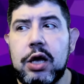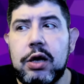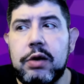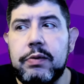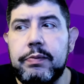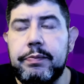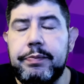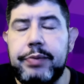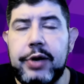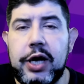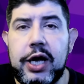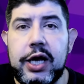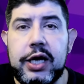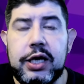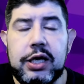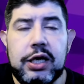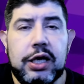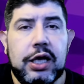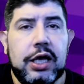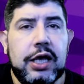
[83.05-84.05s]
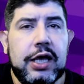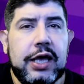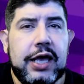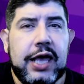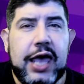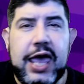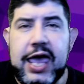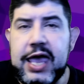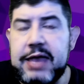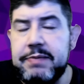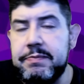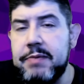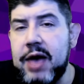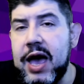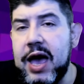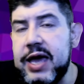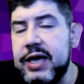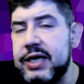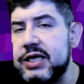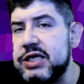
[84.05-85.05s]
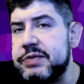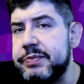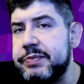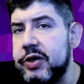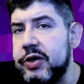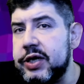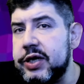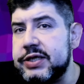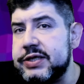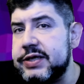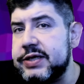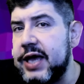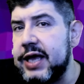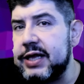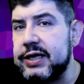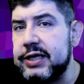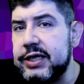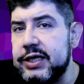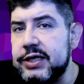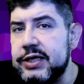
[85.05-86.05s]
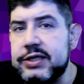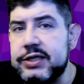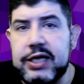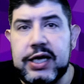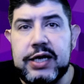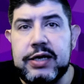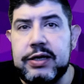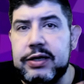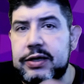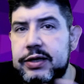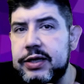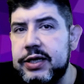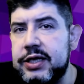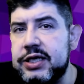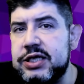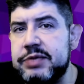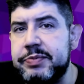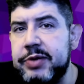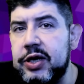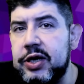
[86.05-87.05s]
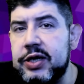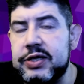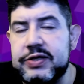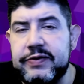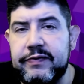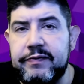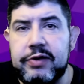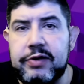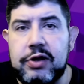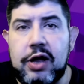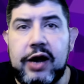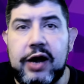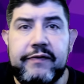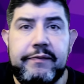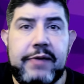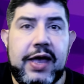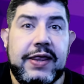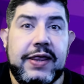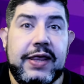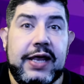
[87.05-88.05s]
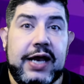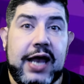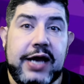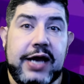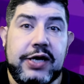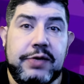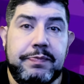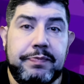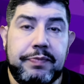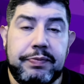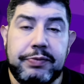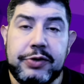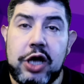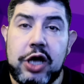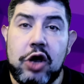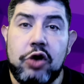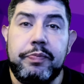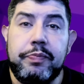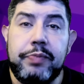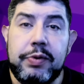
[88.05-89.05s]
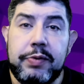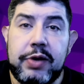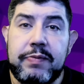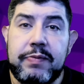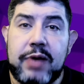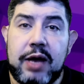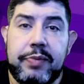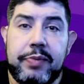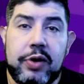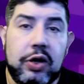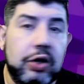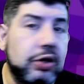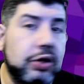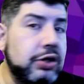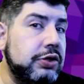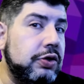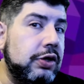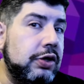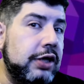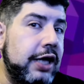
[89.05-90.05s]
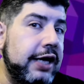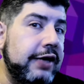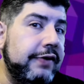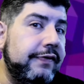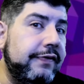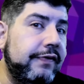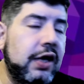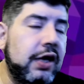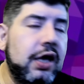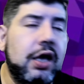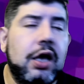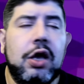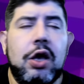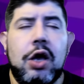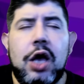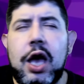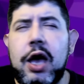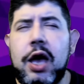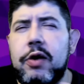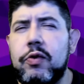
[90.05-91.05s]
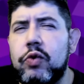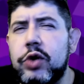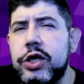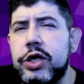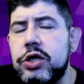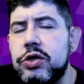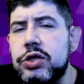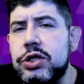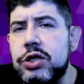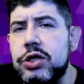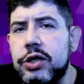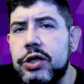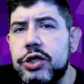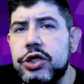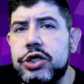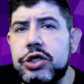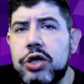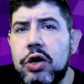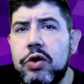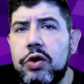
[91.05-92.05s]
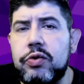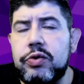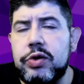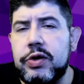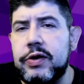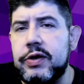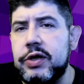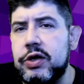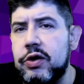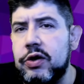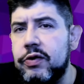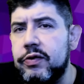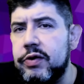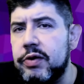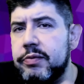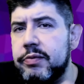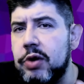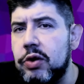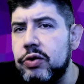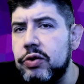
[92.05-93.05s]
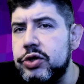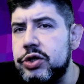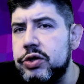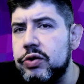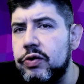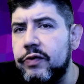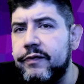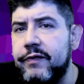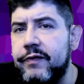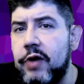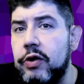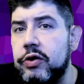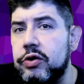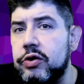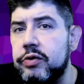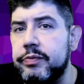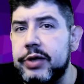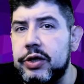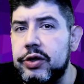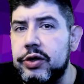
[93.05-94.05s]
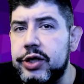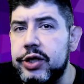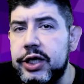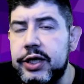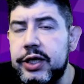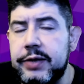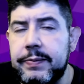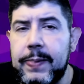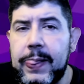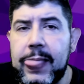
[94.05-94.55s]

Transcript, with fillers: but in my experience at least, in the experience of a lot of men that I know in my personal life, uh, when you start to show, you know, emotional vulnerability,